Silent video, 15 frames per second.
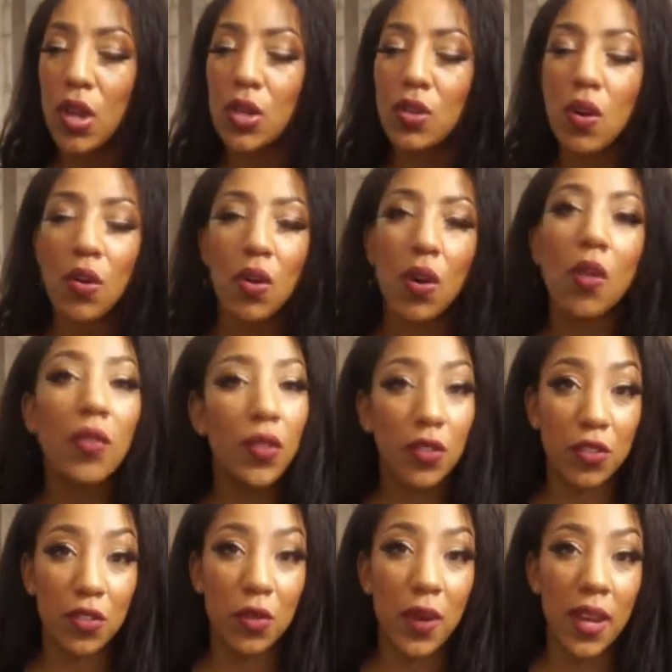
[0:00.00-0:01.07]
Don't
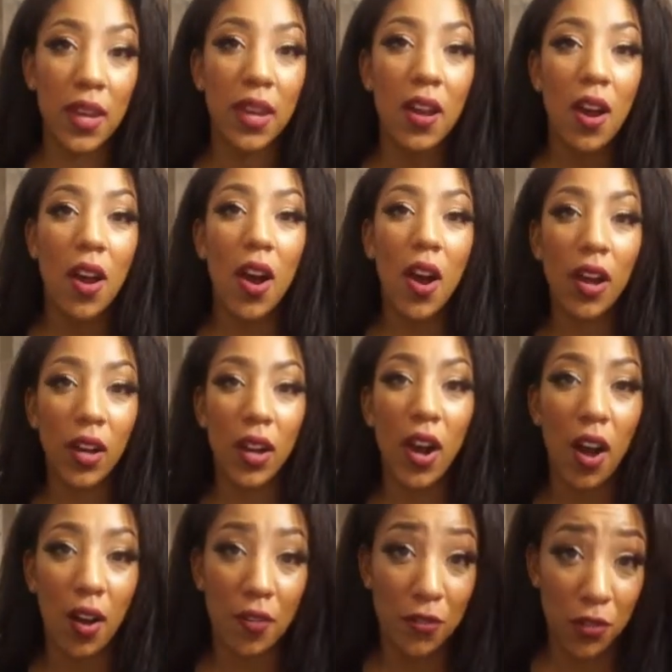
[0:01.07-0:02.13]
overdo it on
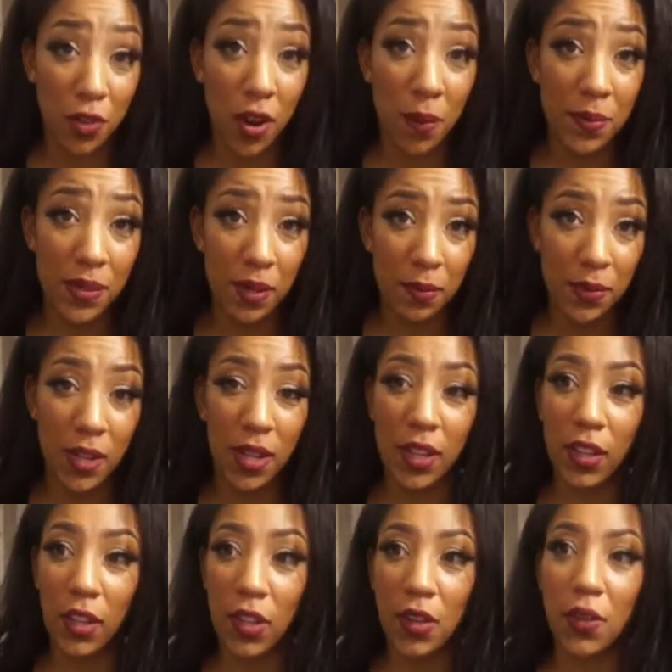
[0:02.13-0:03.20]
cough drops, I'm
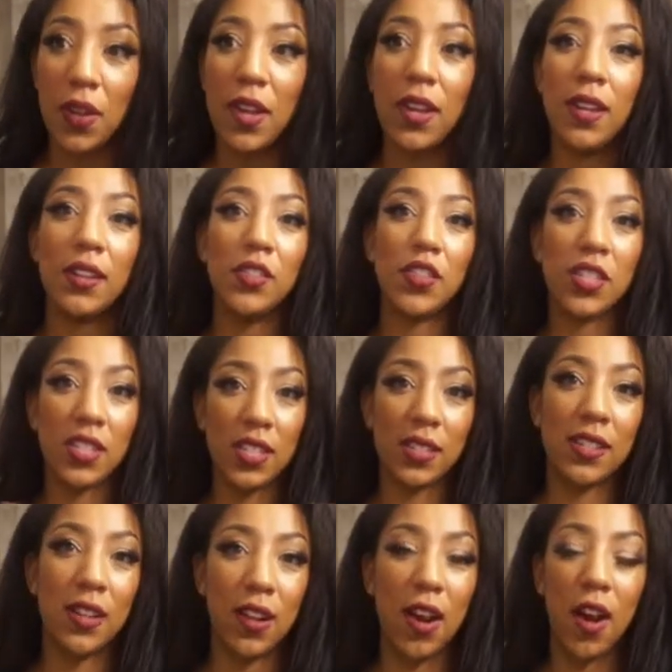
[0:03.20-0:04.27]
telling you. Just because
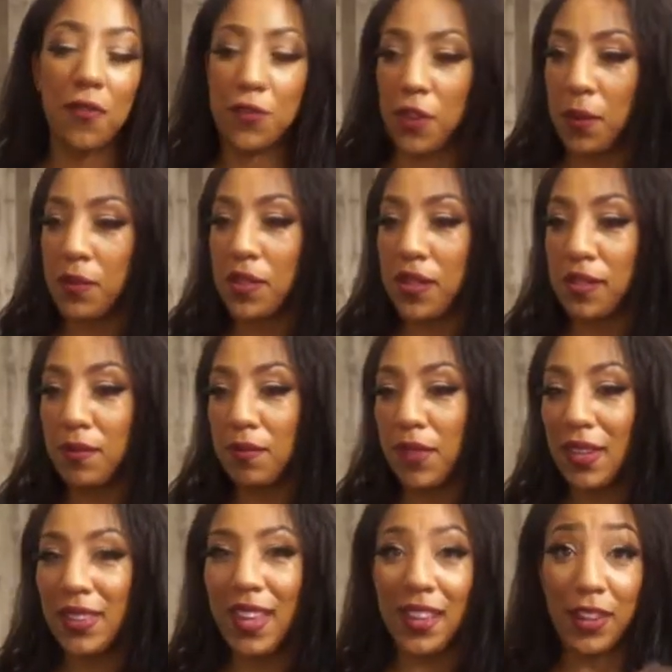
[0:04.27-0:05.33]
they're cough drops doesn't
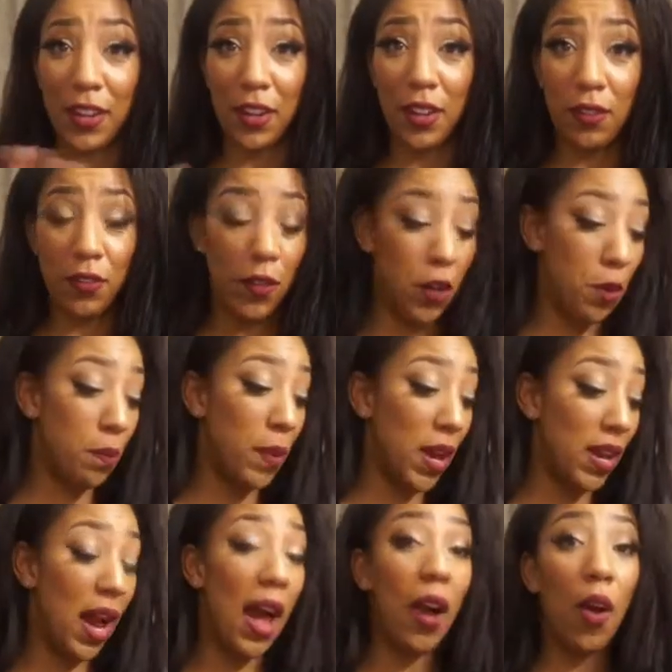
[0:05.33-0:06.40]
mean that they're good for you,
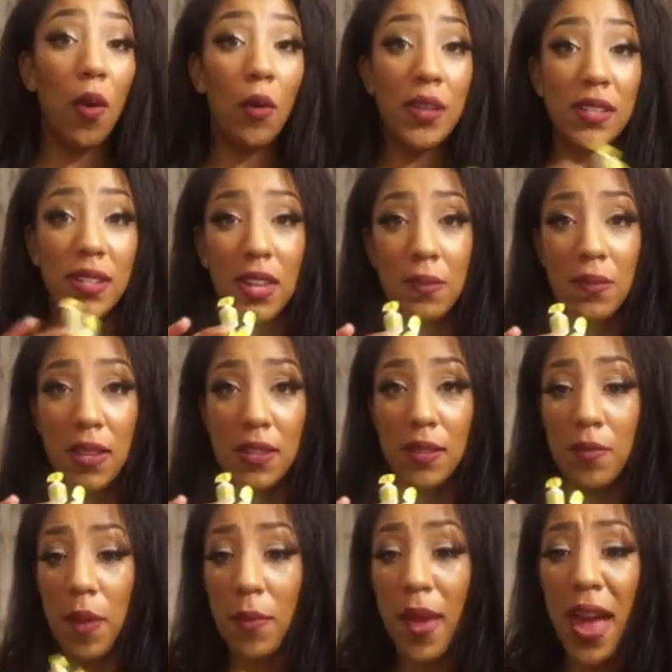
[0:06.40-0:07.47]
but I always keep these in
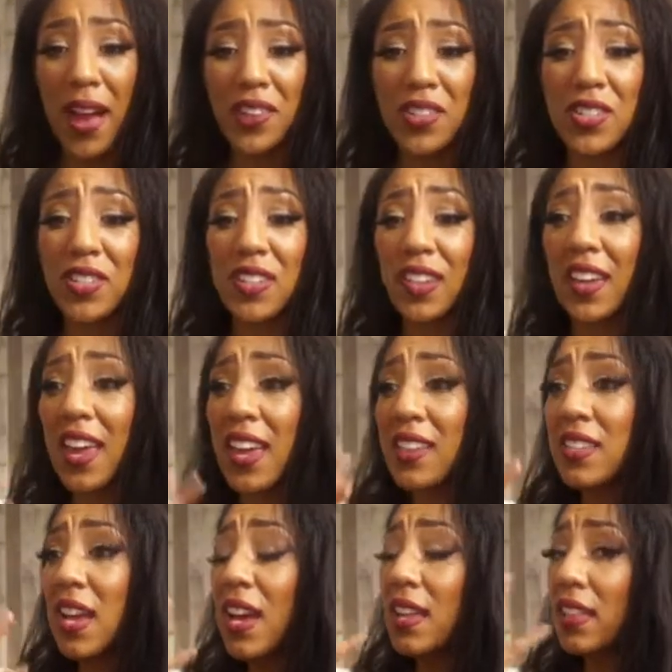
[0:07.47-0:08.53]
my bag just in
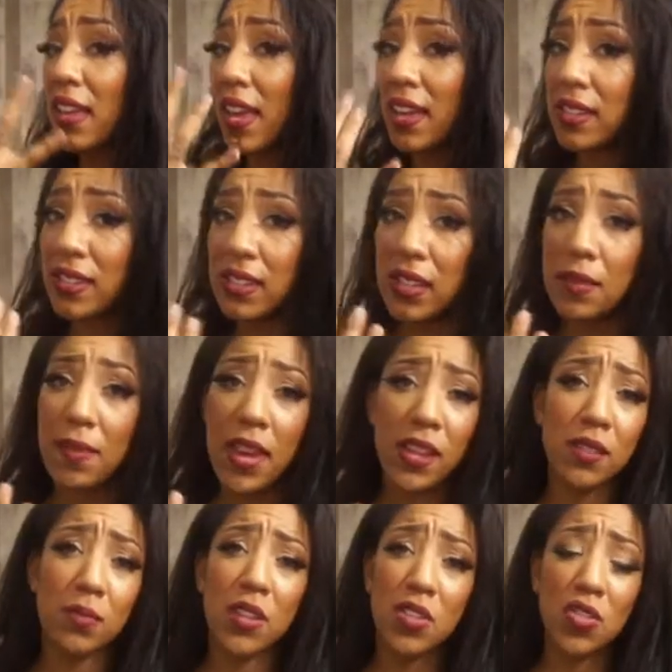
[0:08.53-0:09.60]
case the AC
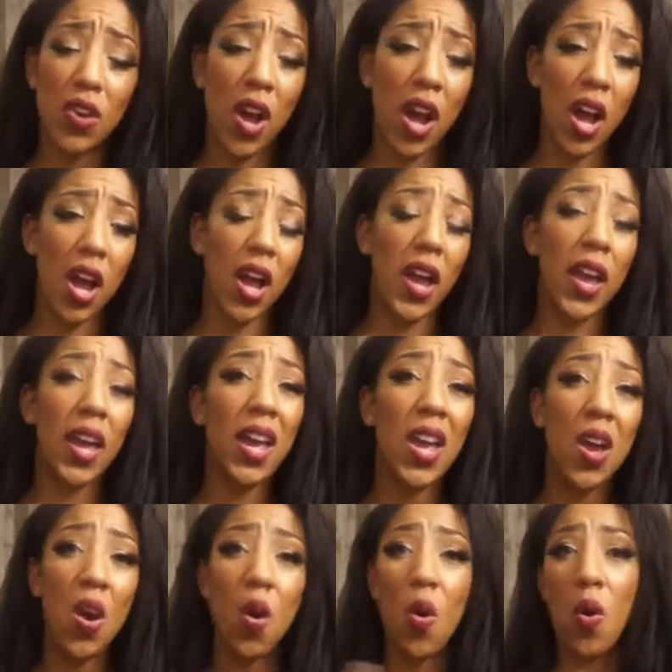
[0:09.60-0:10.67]
makes me dry,
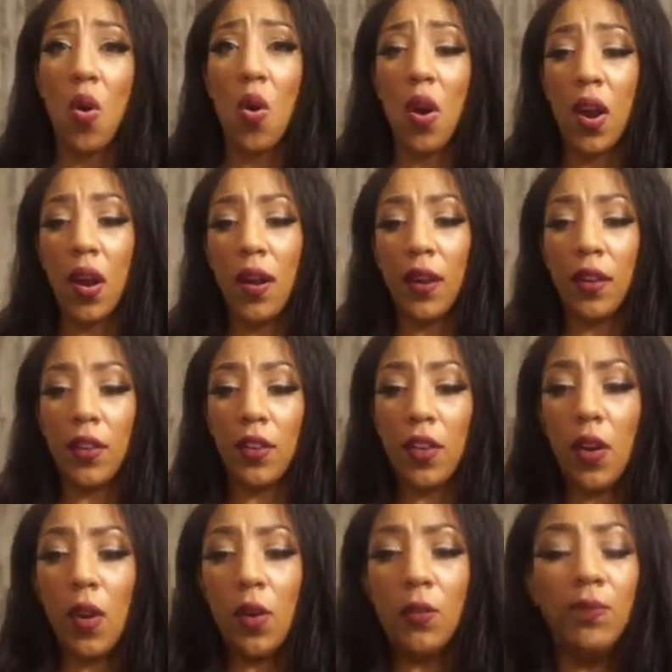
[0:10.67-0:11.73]
or, you
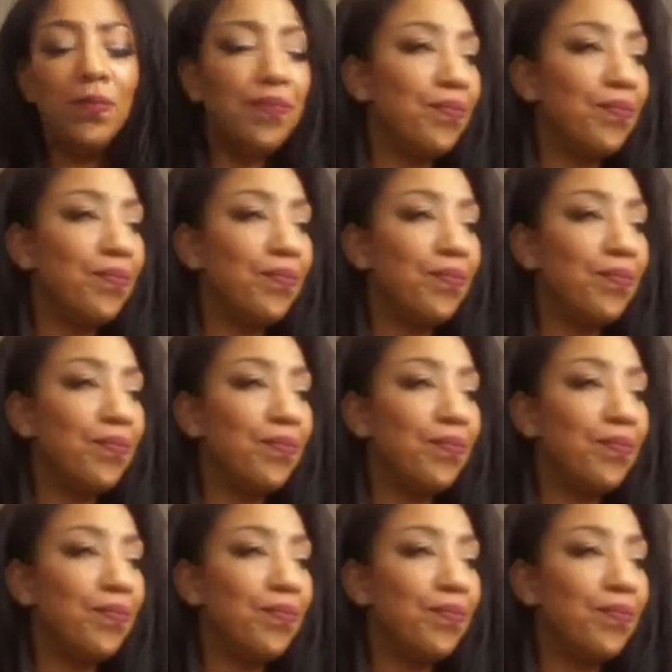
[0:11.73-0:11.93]
know,